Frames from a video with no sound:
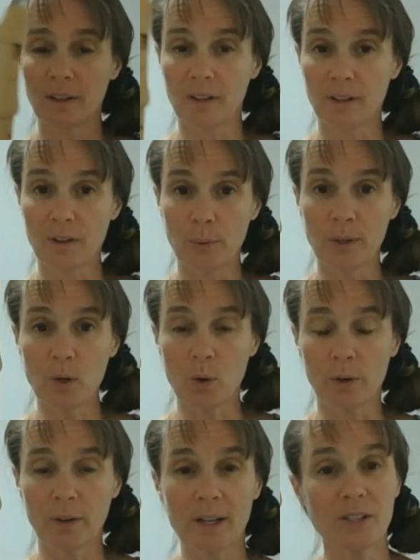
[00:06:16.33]
the
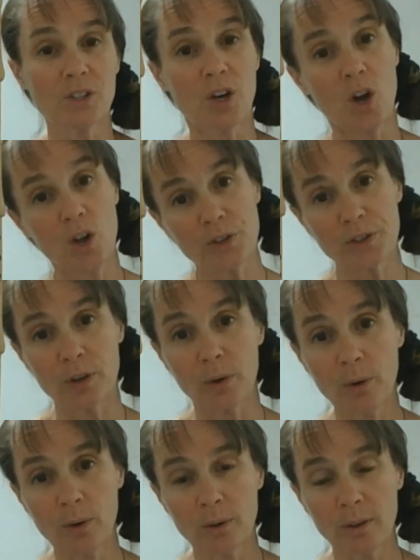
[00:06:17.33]
recorder is
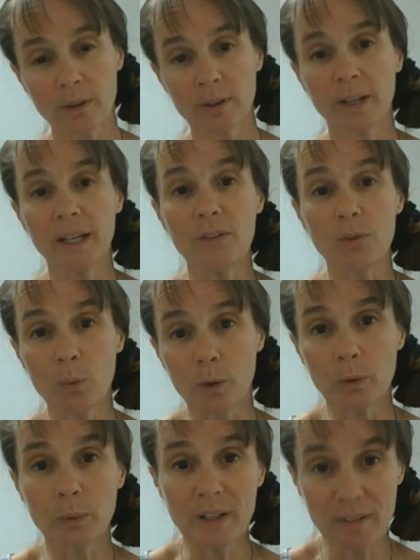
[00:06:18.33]
also in the
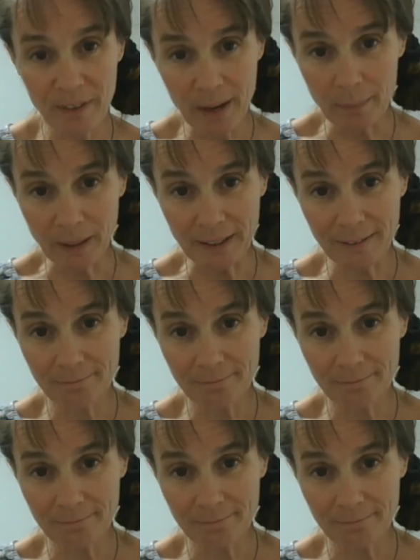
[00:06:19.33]
woodwind family.